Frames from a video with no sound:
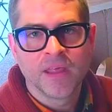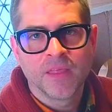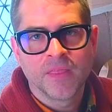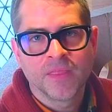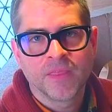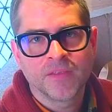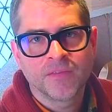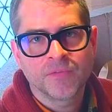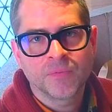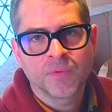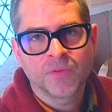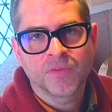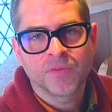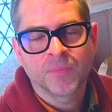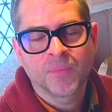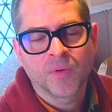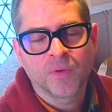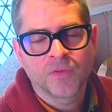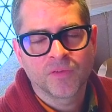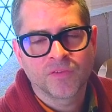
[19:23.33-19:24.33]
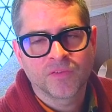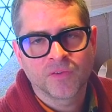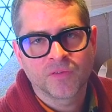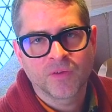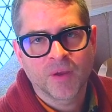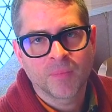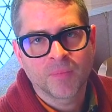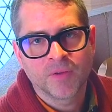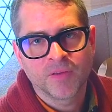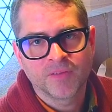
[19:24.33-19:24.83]
This was supposed to
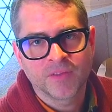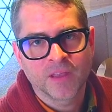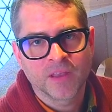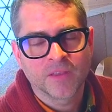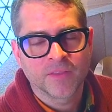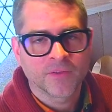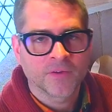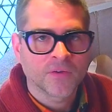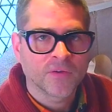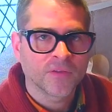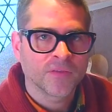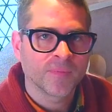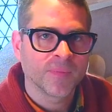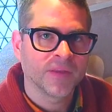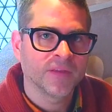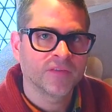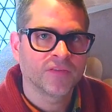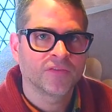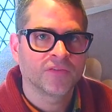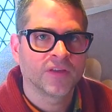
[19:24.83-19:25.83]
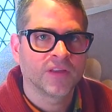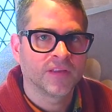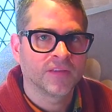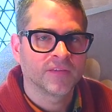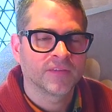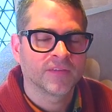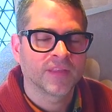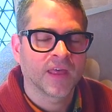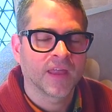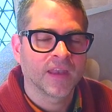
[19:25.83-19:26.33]
represent the earth
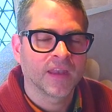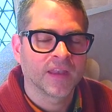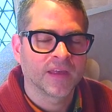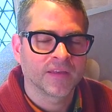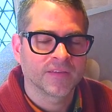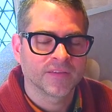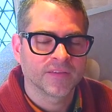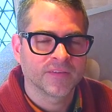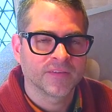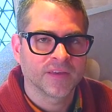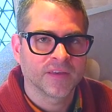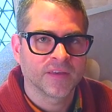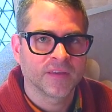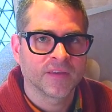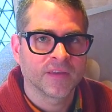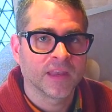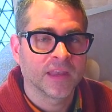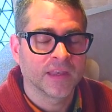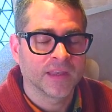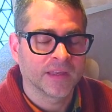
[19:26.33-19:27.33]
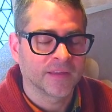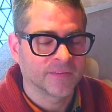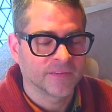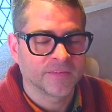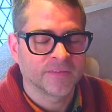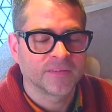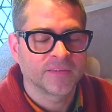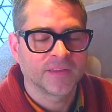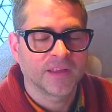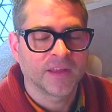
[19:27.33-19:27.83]
ministries that existed and
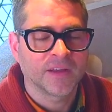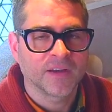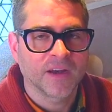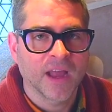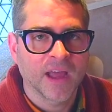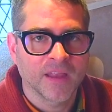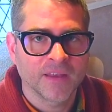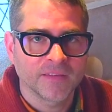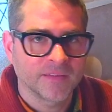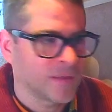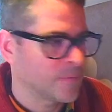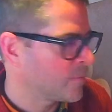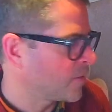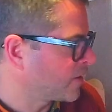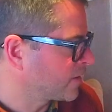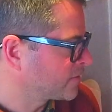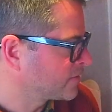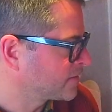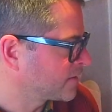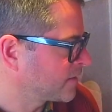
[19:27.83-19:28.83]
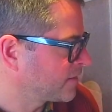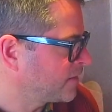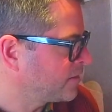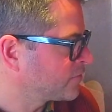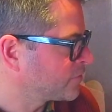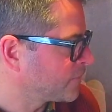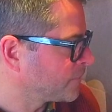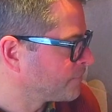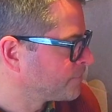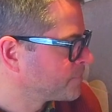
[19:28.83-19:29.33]
exists here at St. Mark's
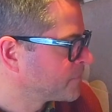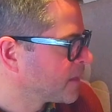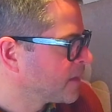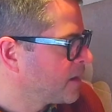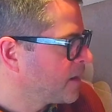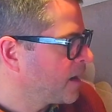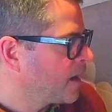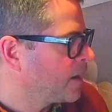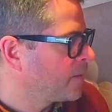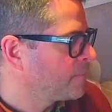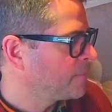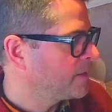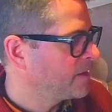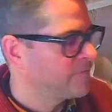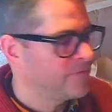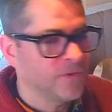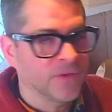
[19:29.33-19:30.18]
Cathedral. If you